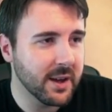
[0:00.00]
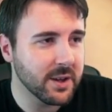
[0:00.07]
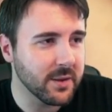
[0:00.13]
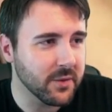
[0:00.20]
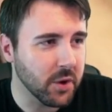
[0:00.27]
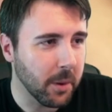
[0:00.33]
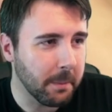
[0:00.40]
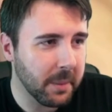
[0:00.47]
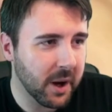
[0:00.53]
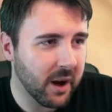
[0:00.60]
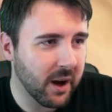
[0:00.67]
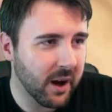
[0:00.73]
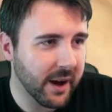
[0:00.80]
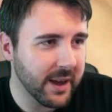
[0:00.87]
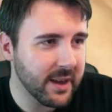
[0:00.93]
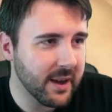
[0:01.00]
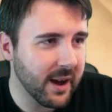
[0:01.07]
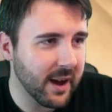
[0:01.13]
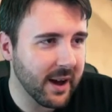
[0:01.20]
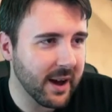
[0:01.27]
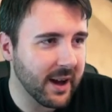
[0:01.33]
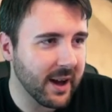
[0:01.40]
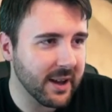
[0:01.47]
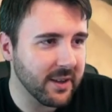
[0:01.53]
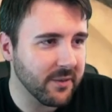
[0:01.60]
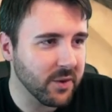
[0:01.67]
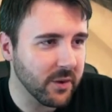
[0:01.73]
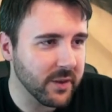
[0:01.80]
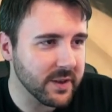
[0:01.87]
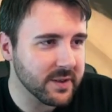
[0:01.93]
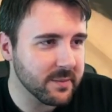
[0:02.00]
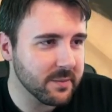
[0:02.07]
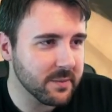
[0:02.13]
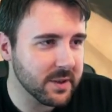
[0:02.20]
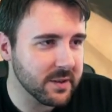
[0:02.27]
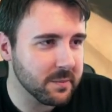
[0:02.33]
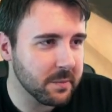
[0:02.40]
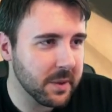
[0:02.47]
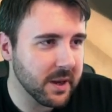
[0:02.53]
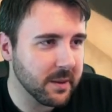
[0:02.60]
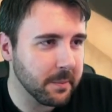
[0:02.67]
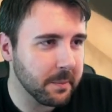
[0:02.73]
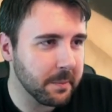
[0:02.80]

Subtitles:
you've got pie, you've got this big